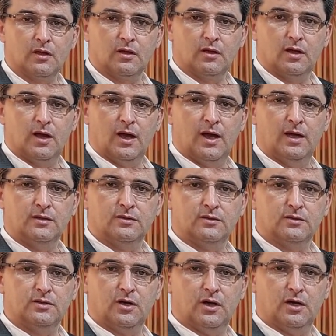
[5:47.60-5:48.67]
and the
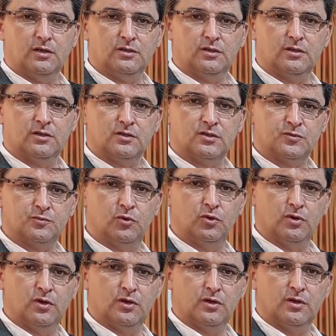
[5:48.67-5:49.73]
other spool
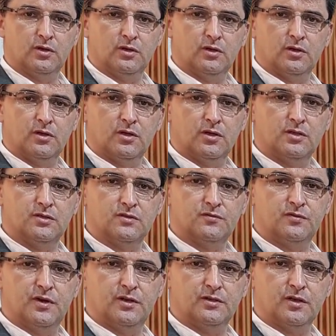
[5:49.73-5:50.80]
is where
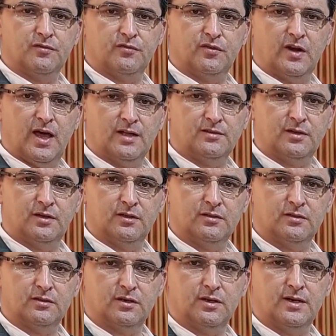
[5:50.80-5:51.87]
the flattened
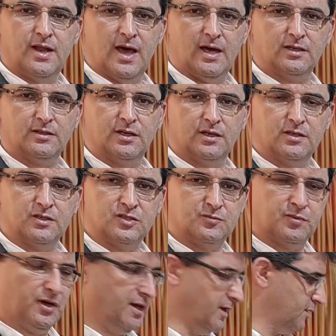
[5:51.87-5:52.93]
naqd is
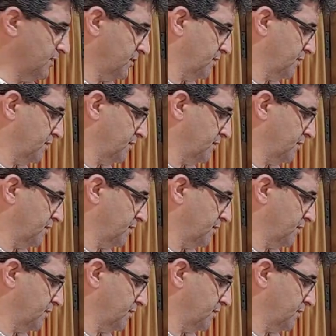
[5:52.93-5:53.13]
placed.